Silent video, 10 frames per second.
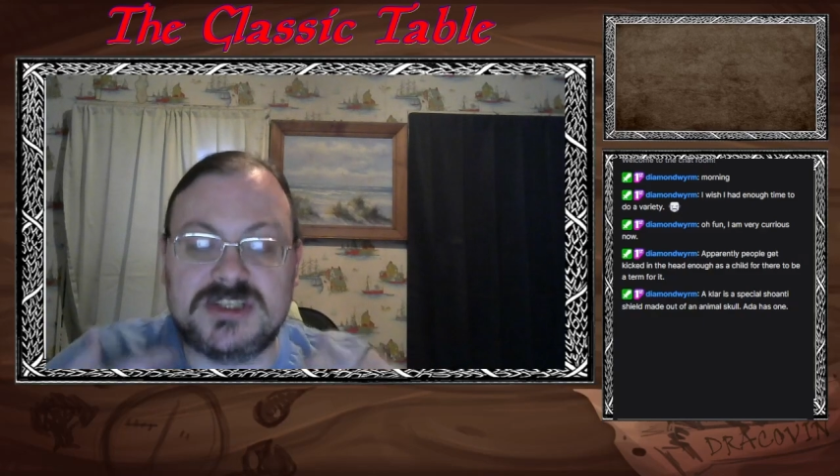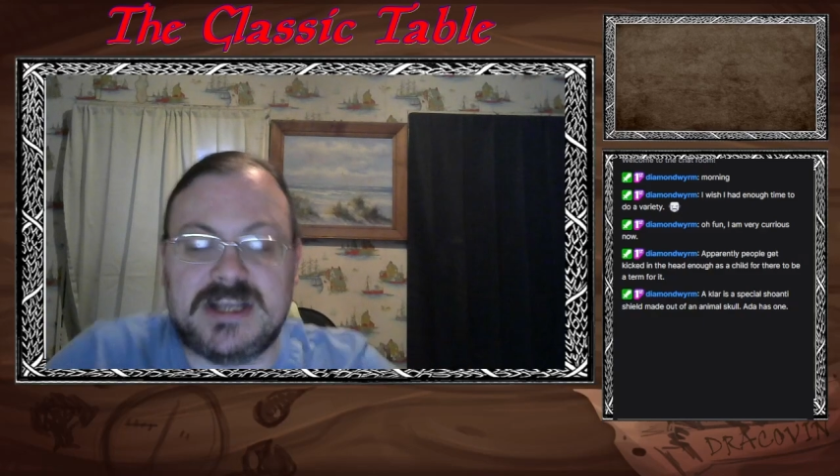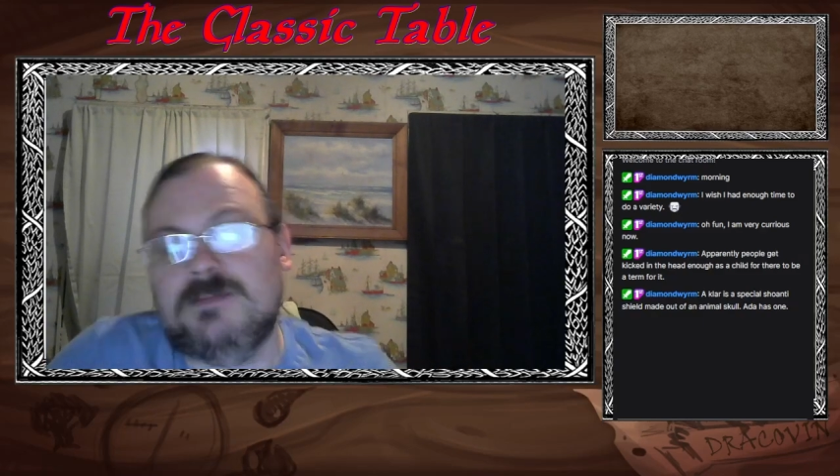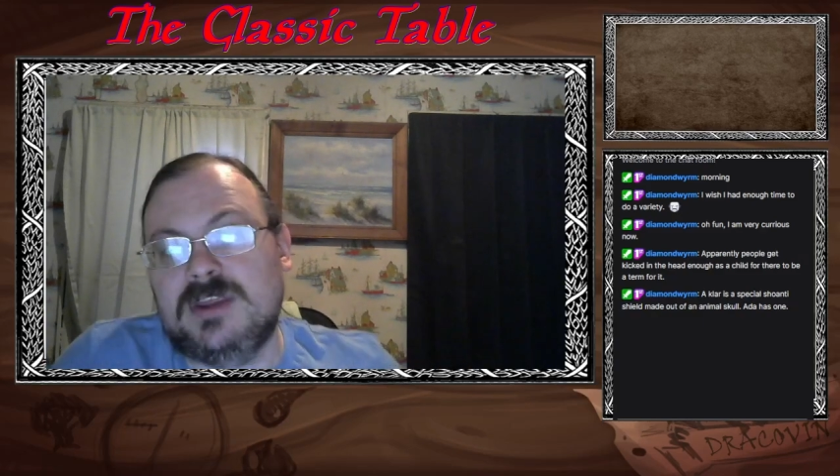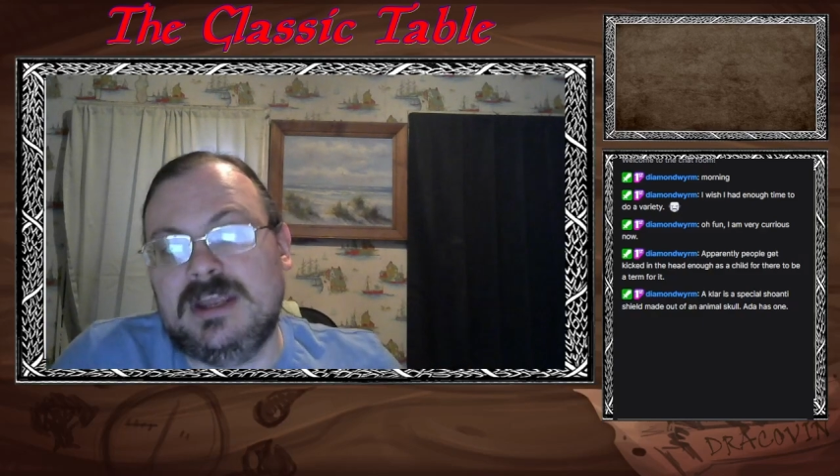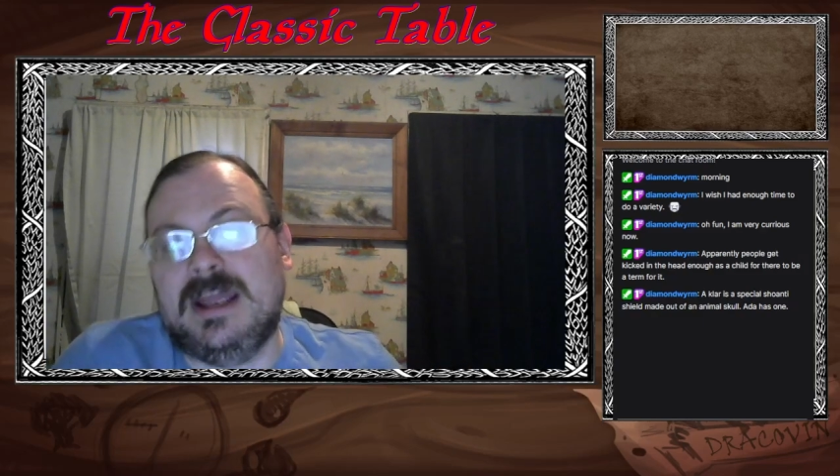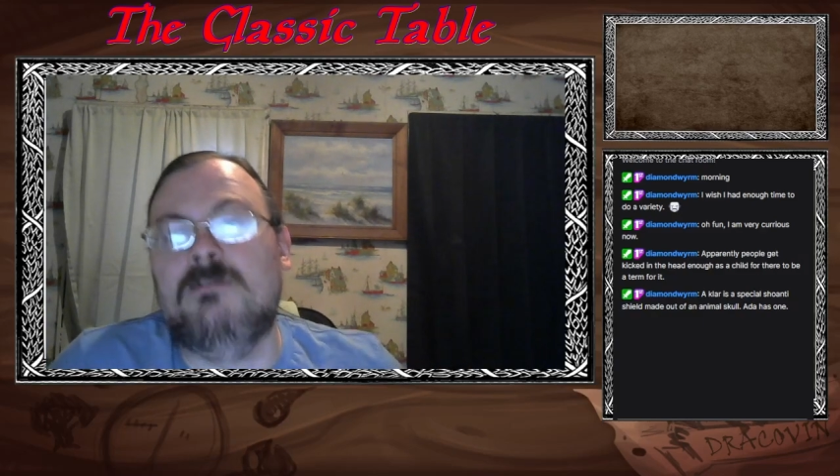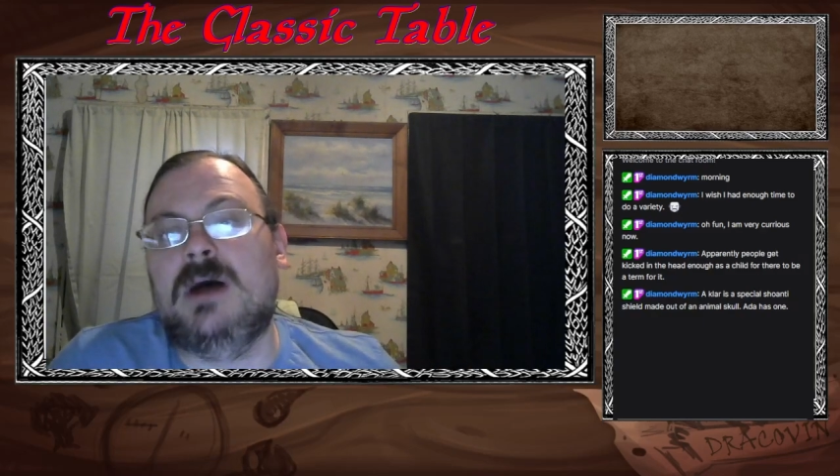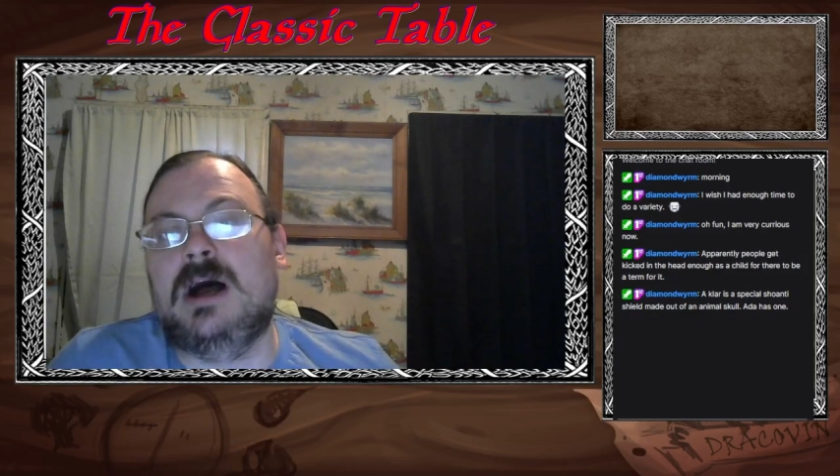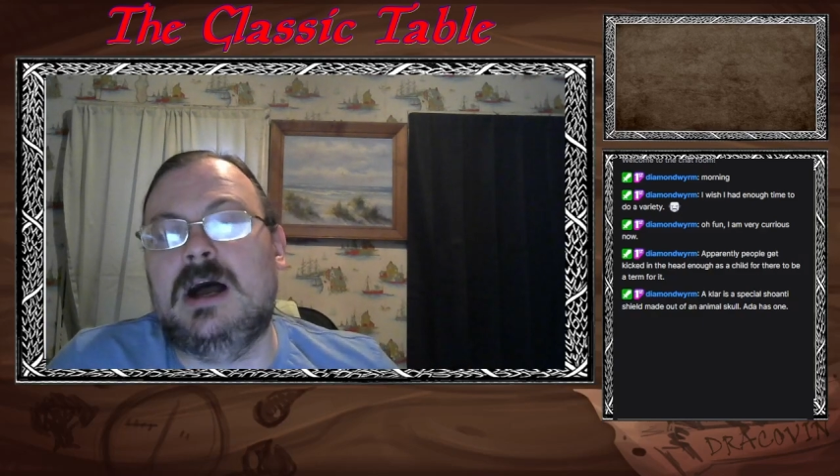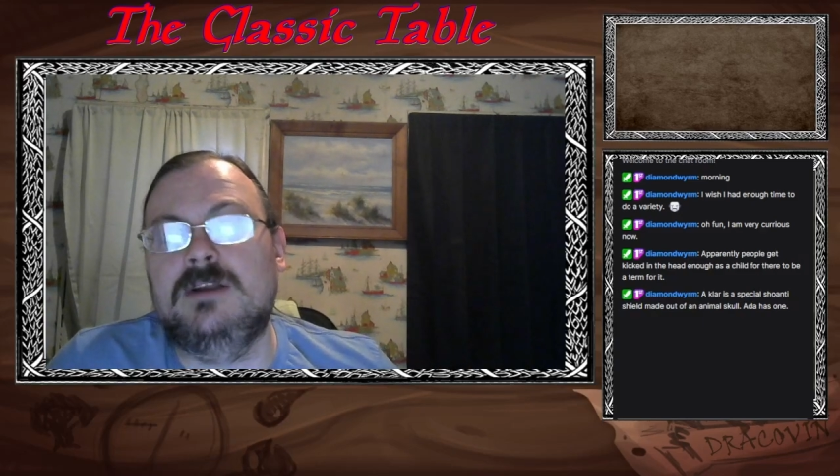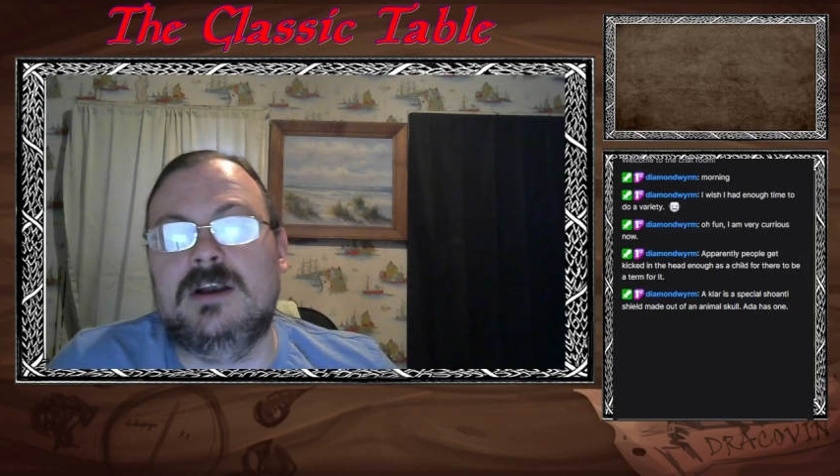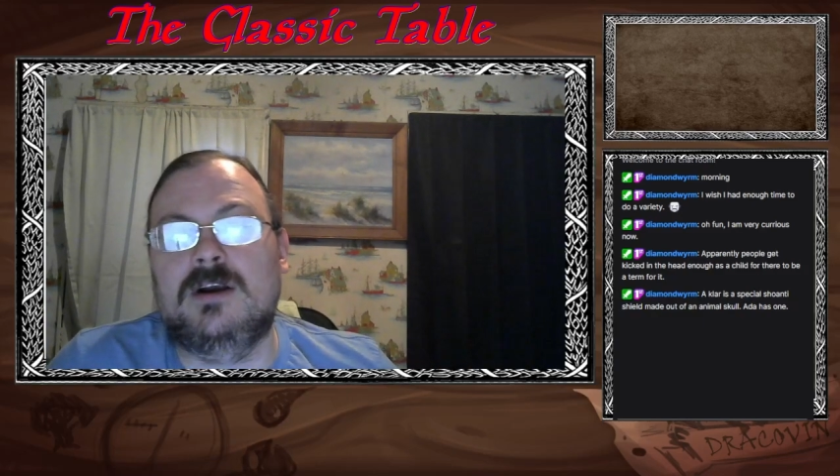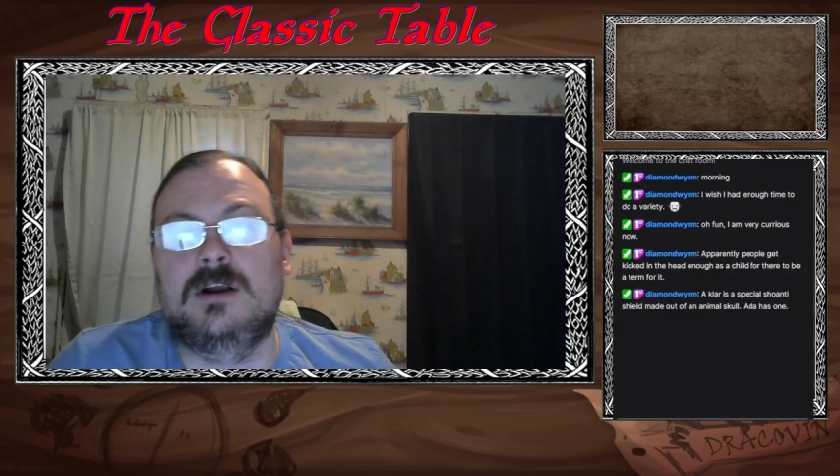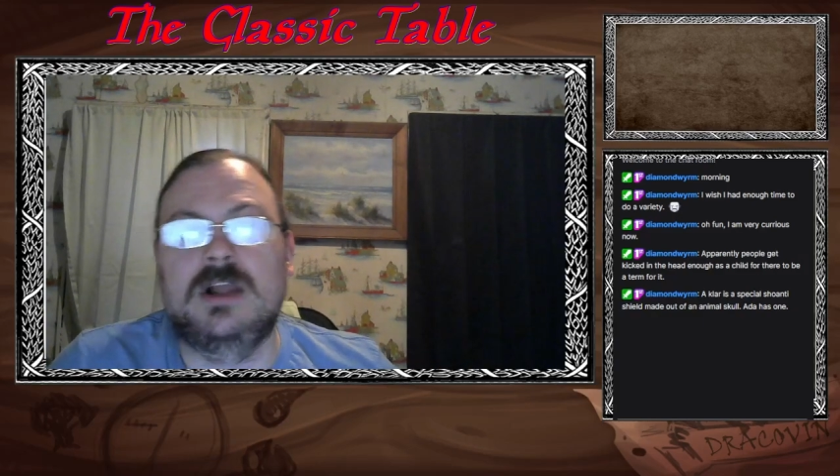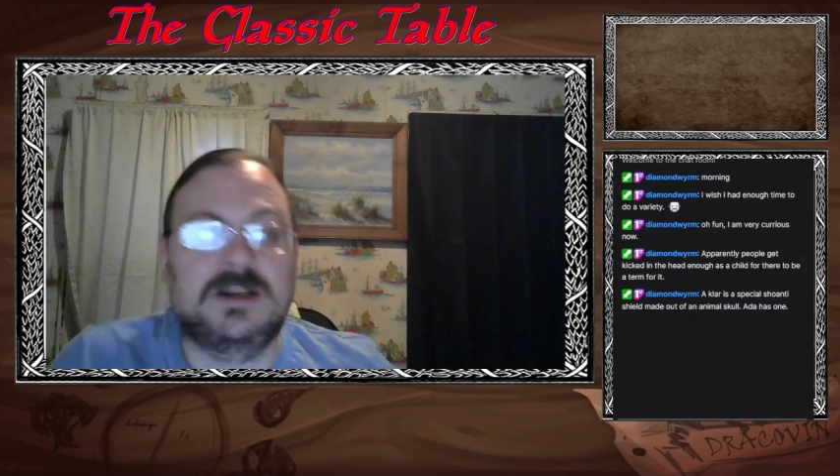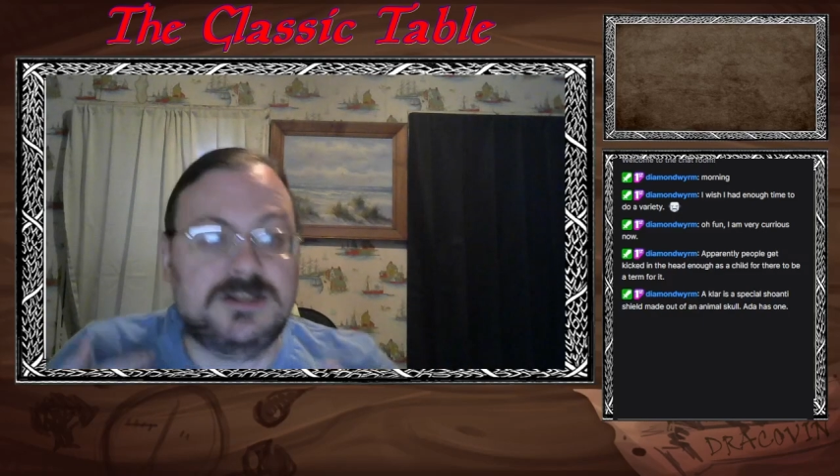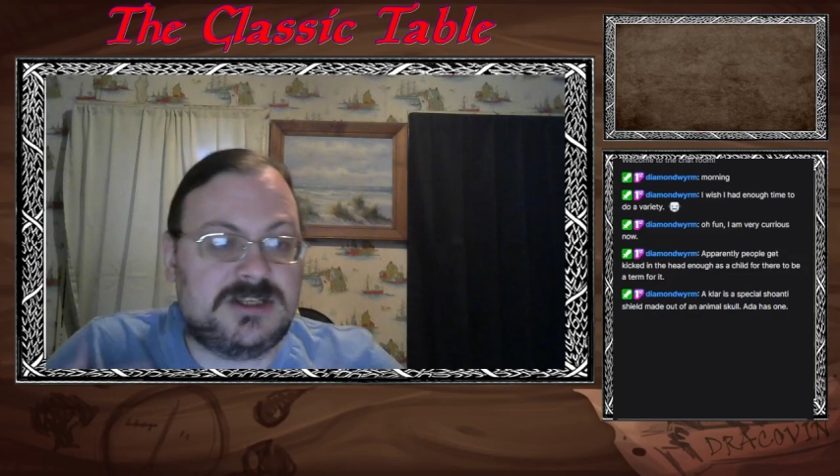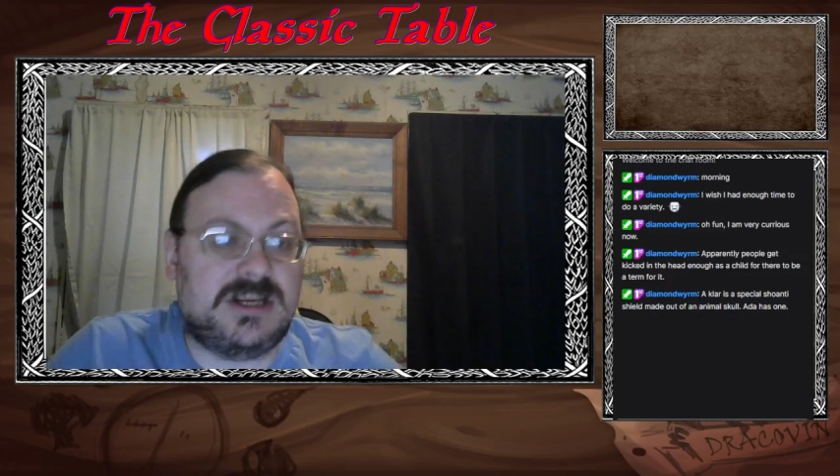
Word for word: shaped the empire,